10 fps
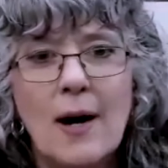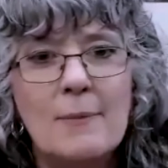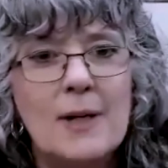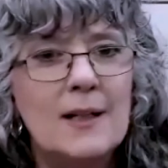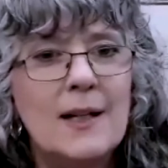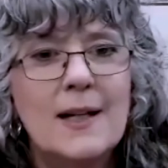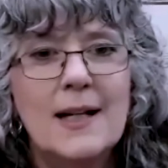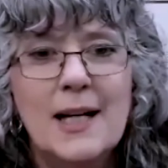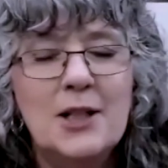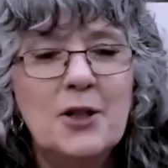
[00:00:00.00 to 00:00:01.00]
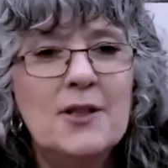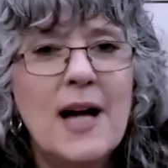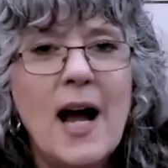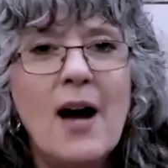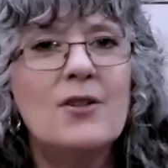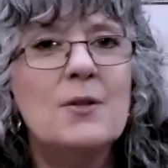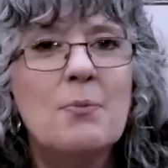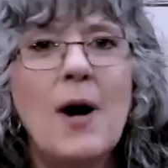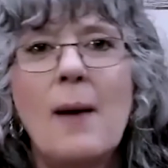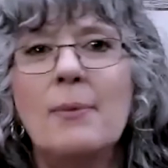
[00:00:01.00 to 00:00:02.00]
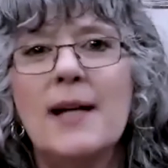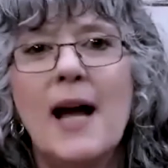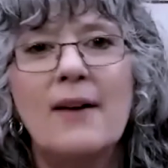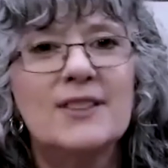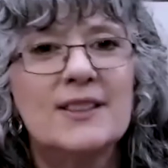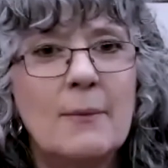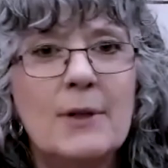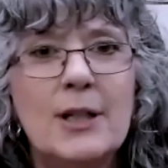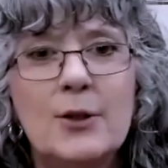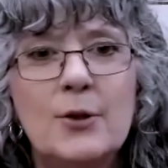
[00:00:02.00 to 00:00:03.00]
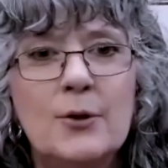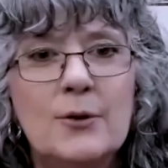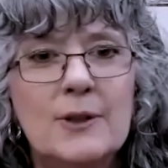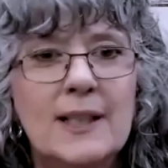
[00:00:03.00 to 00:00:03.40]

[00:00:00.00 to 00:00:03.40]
I mean, in your town, you probably have somebody who